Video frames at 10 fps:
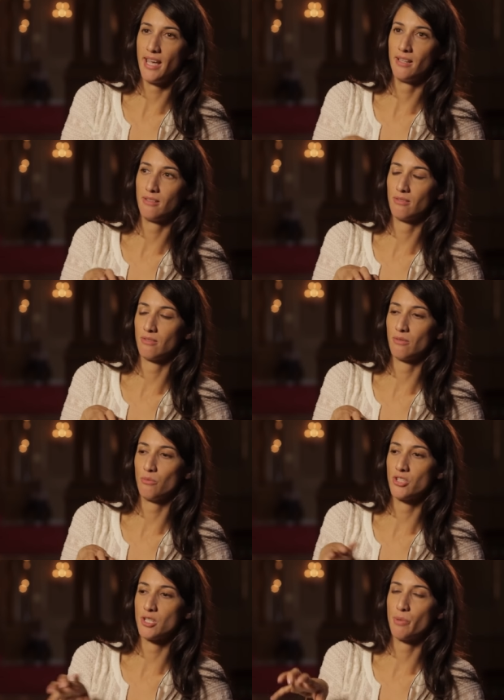
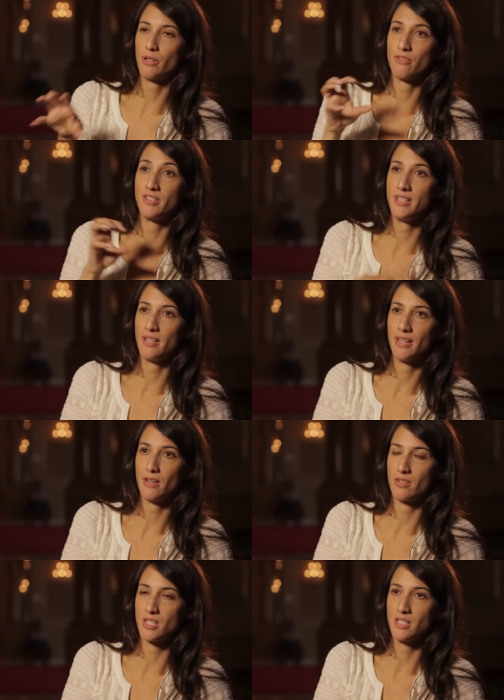and which is part of the
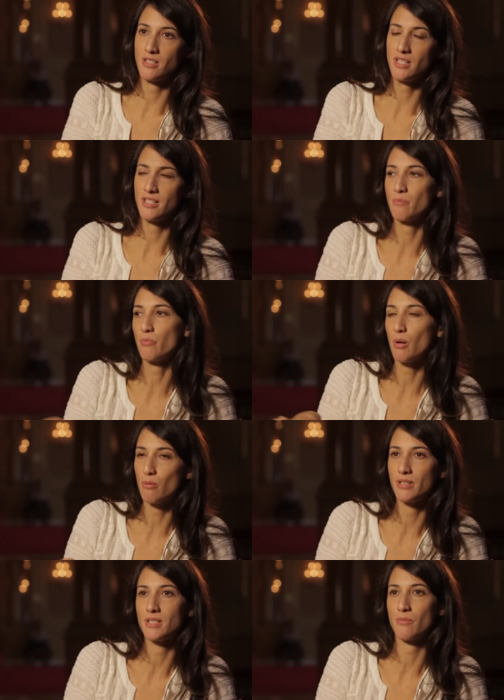DNA of the city, is
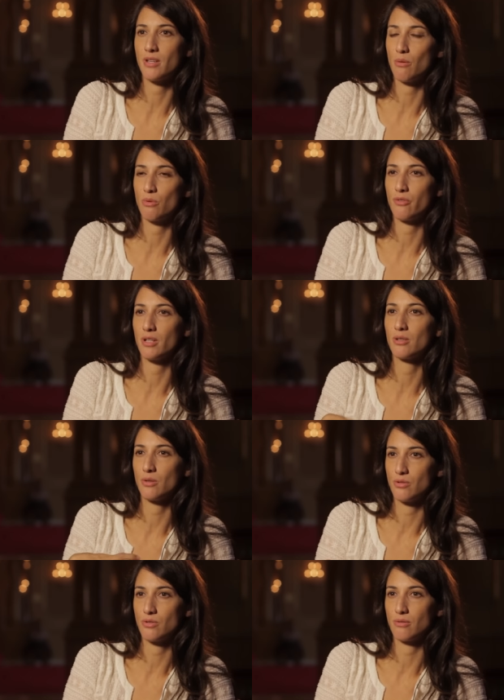probably something I would feel
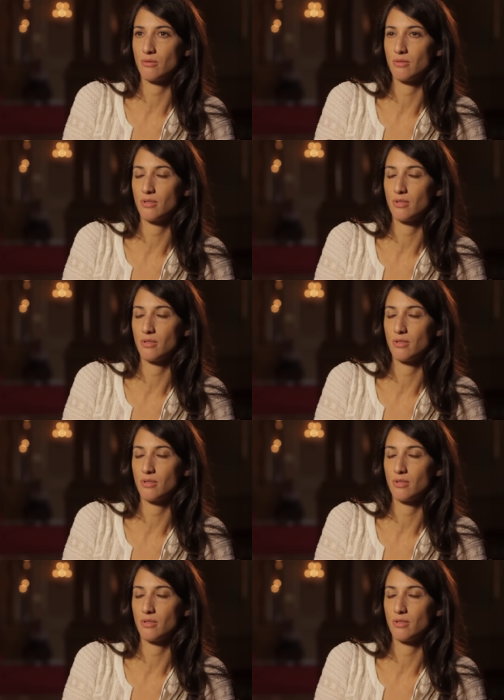close to.